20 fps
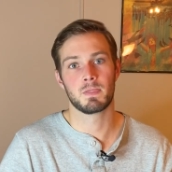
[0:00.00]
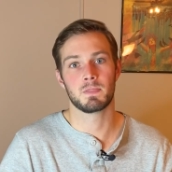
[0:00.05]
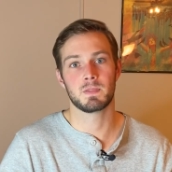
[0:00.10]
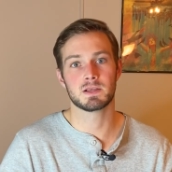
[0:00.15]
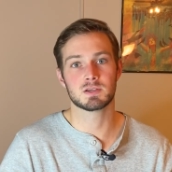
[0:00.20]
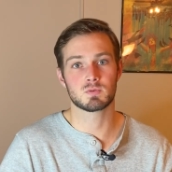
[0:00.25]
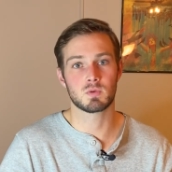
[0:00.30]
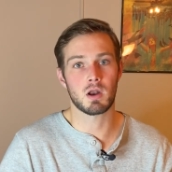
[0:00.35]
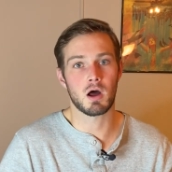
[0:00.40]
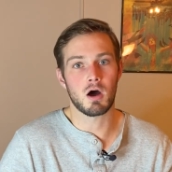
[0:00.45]

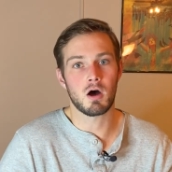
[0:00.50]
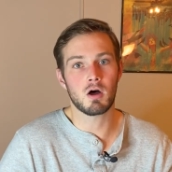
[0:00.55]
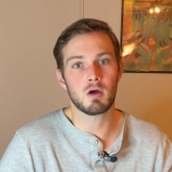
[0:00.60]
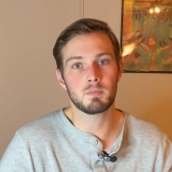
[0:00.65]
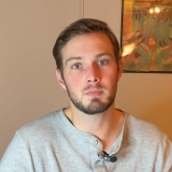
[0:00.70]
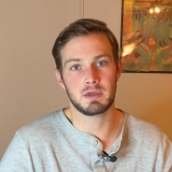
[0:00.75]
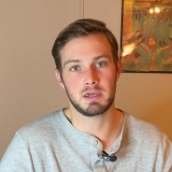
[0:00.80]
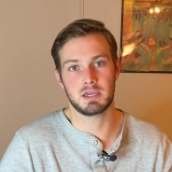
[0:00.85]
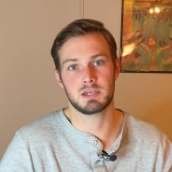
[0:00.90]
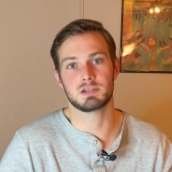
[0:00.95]
These would all
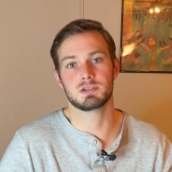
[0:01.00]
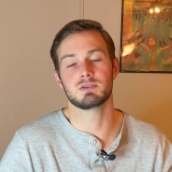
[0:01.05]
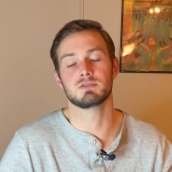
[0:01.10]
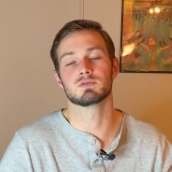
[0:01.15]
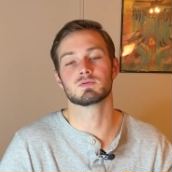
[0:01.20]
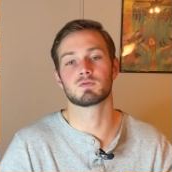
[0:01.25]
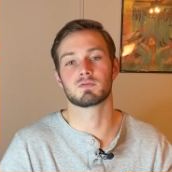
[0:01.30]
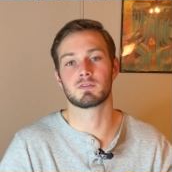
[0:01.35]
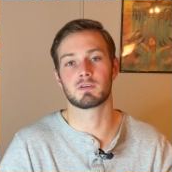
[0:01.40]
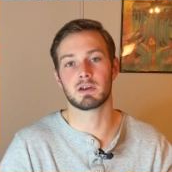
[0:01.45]
be
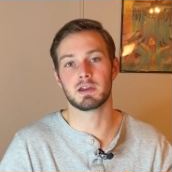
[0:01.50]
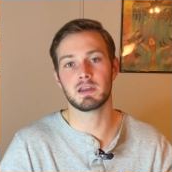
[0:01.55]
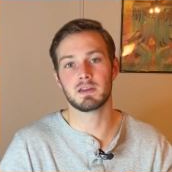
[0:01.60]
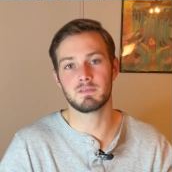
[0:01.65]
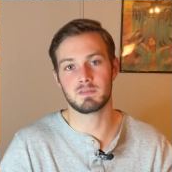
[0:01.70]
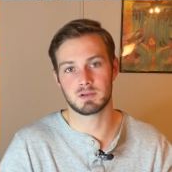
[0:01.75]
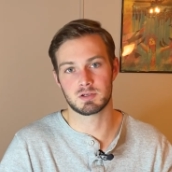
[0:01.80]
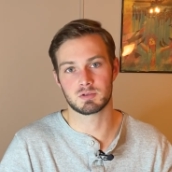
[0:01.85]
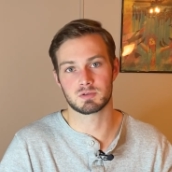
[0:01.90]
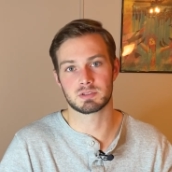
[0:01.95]
issues for
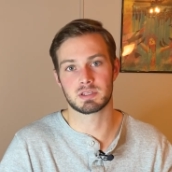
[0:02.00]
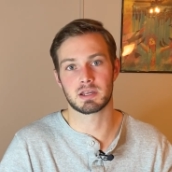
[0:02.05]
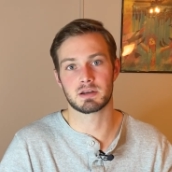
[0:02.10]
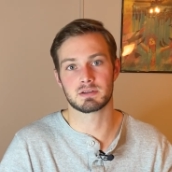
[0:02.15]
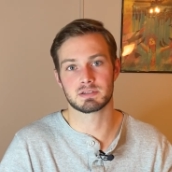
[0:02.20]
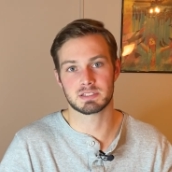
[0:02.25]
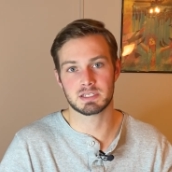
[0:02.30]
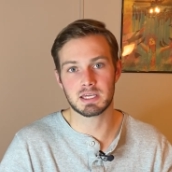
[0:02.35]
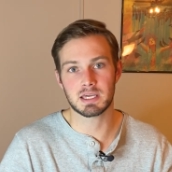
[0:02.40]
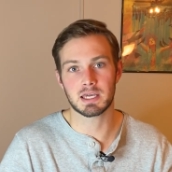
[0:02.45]
individuals that are
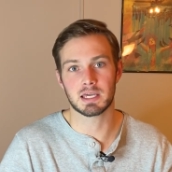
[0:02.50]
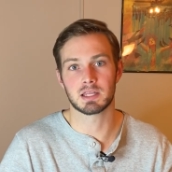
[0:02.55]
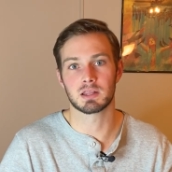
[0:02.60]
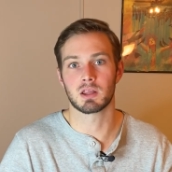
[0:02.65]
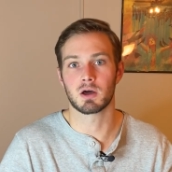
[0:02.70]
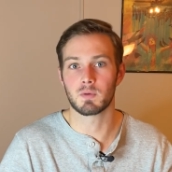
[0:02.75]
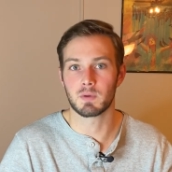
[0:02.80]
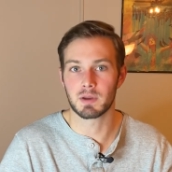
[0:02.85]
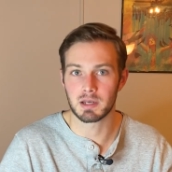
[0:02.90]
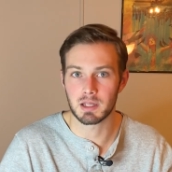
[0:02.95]
seeking
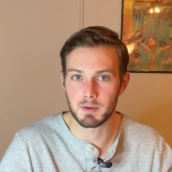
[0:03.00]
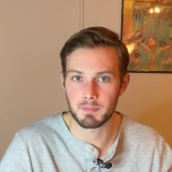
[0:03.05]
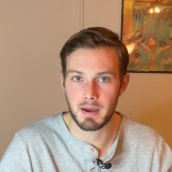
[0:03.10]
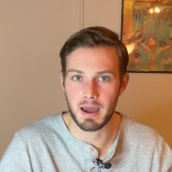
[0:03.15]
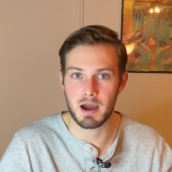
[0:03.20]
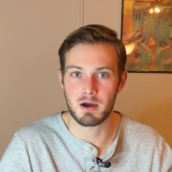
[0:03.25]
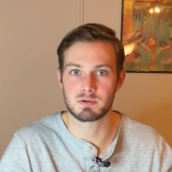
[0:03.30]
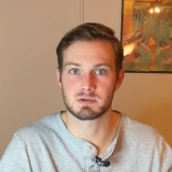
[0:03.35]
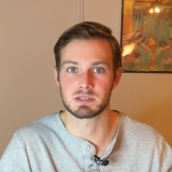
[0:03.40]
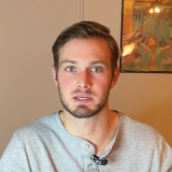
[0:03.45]
low-income
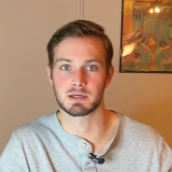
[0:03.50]
housing.